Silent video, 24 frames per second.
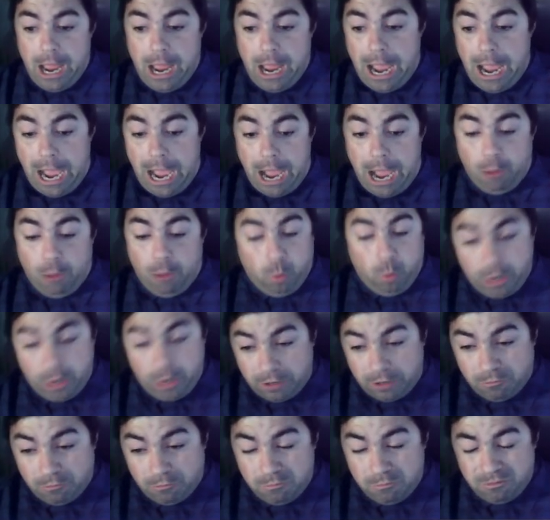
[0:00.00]
Uh, would
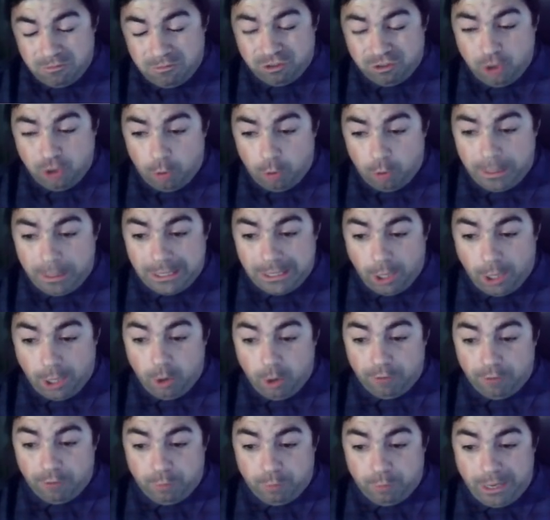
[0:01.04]
it still be
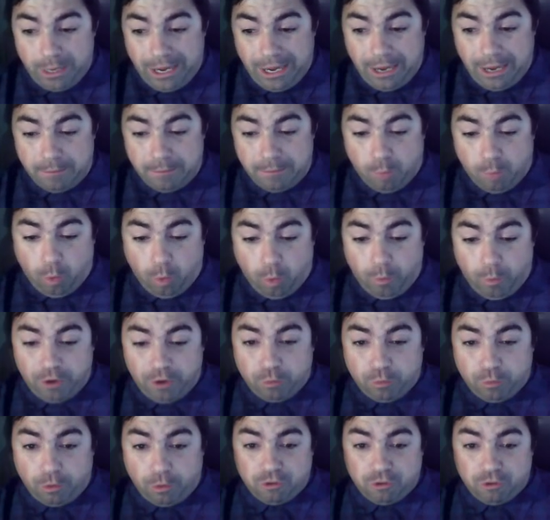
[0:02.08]
low if we had more
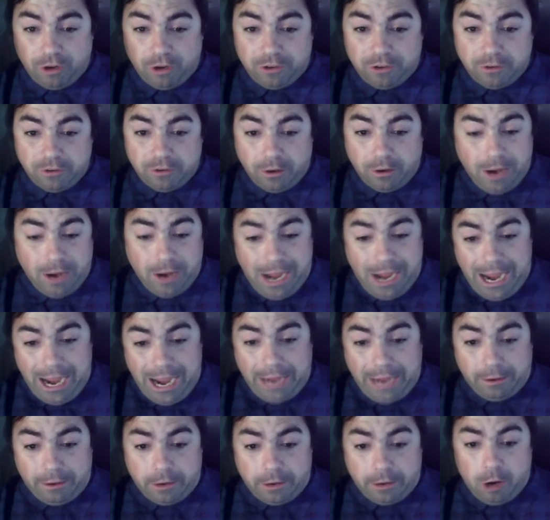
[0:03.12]
wastewater sites there?
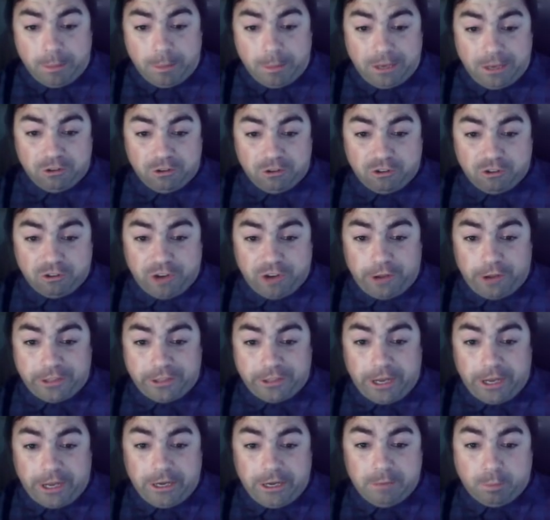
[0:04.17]
I don't know, because the South
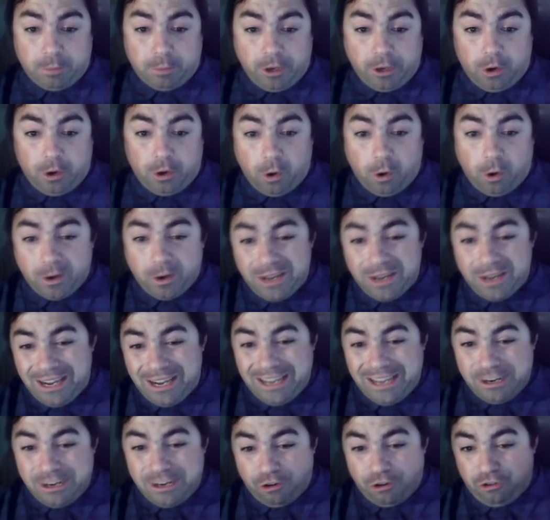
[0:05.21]
got hit pretty hard,
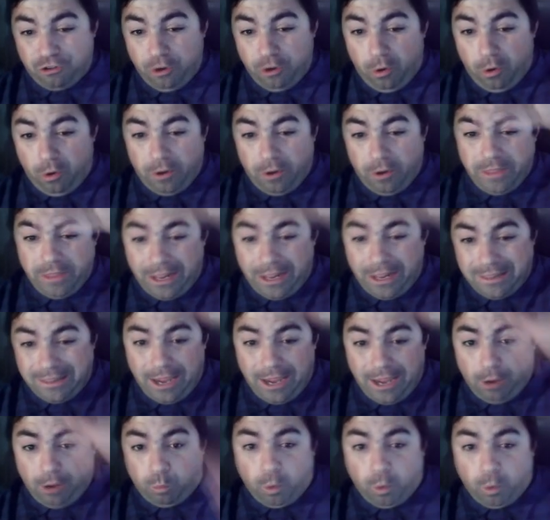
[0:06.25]
and they're still on that
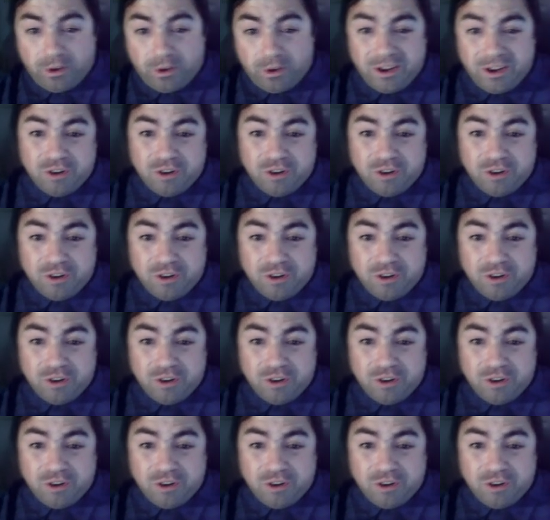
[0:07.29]
downward